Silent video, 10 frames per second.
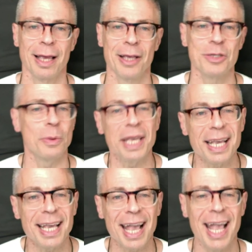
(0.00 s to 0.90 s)
So we
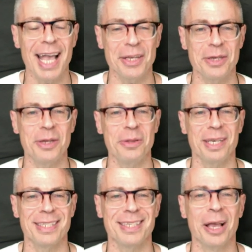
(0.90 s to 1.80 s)
can't do
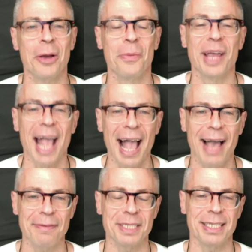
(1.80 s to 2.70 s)
this. We
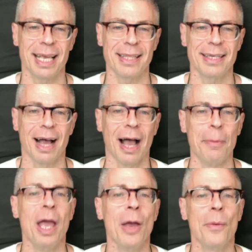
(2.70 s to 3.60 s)
have to take the
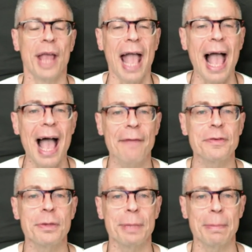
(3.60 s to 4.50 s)
time. We
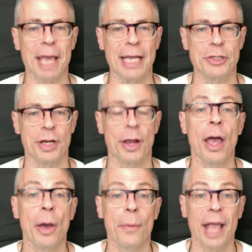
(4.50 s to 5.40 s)
have to be patient.
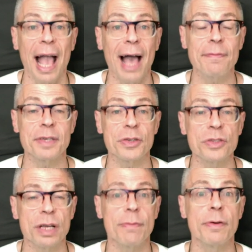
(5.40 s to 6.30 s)
We have to
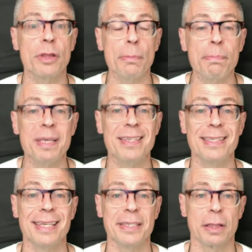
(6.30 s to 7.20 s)
suffer the
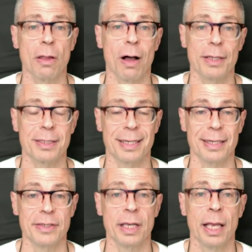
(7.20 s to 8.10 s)
business
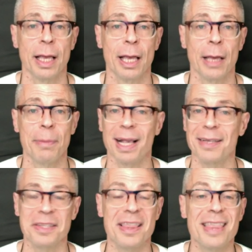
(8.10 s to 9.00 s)
losses
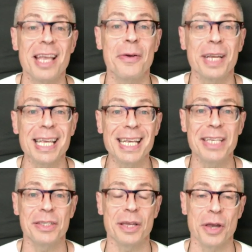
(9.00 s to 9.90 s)
because there
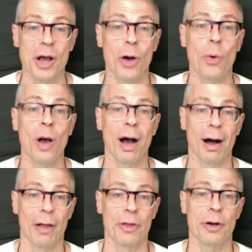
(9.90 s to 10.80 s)
is no
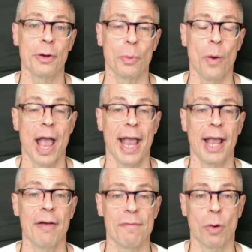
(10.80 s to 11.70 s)
other
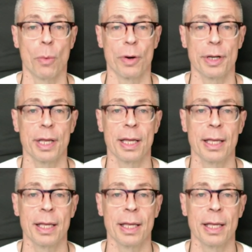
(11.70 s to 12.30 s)
way forward.